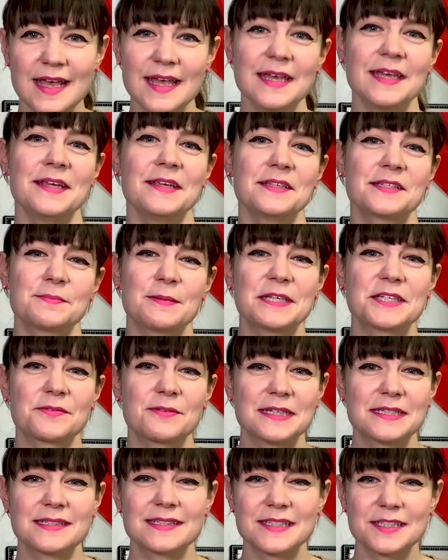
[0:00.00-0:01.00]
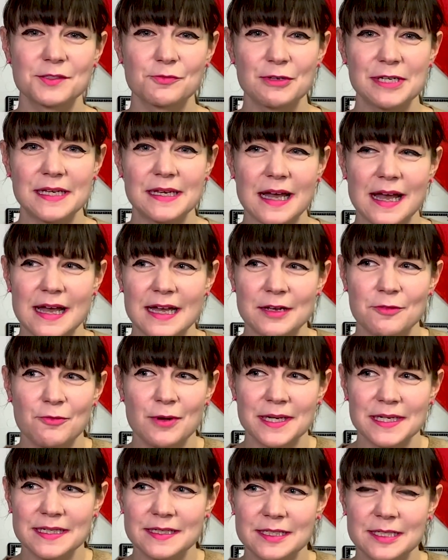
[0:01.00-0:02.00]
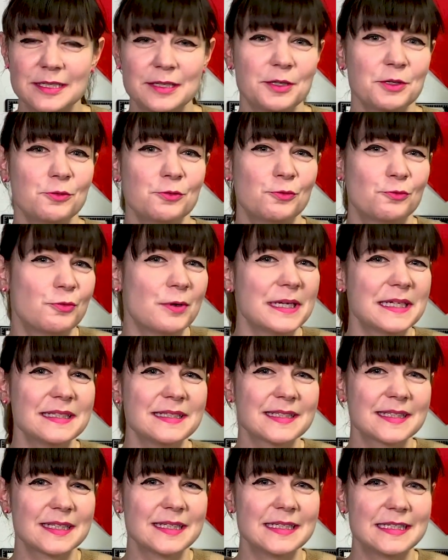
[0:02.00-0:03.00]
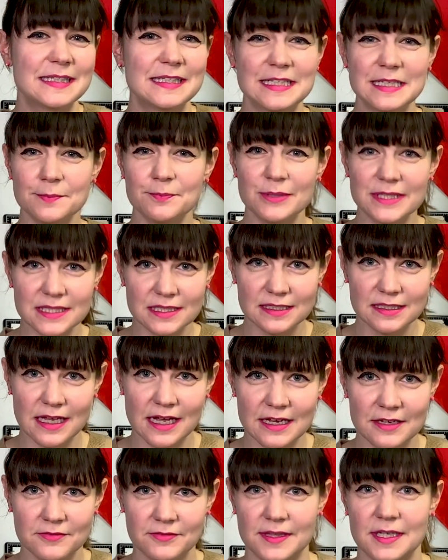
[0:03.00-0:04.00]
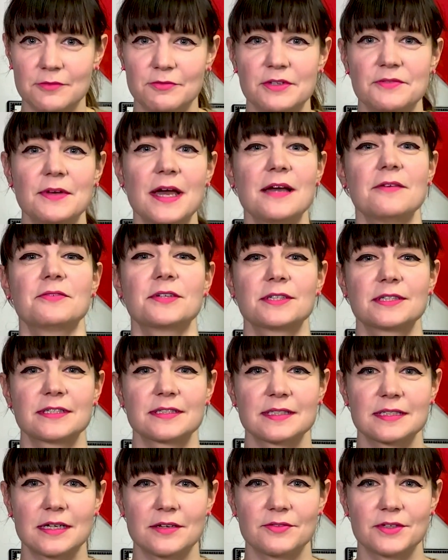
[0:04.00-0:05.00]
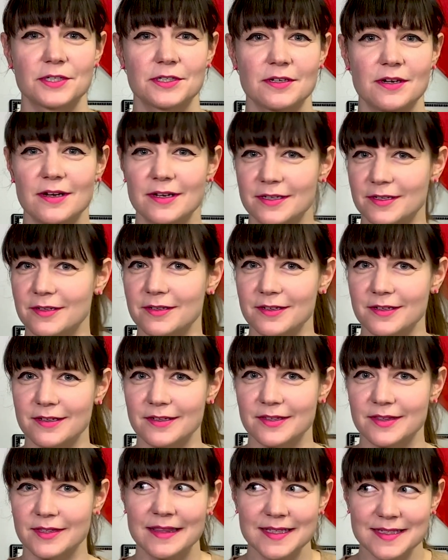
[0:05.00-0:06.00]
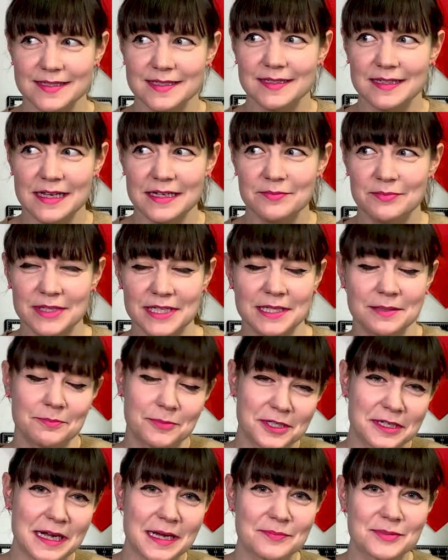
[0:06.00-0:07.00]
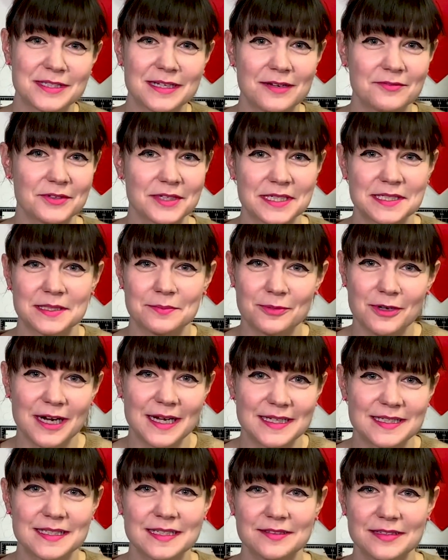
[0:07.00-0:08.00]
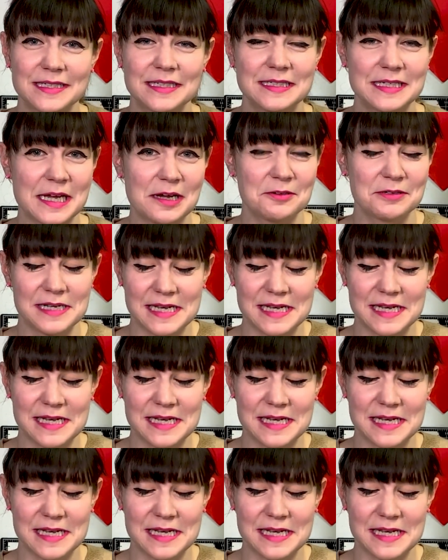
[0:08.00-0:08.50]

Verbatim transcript: Hey space friends, this week I wanted to know what is the deepest life that we've ever discovered on Earth. This led me, perhaps not very surprisingly, down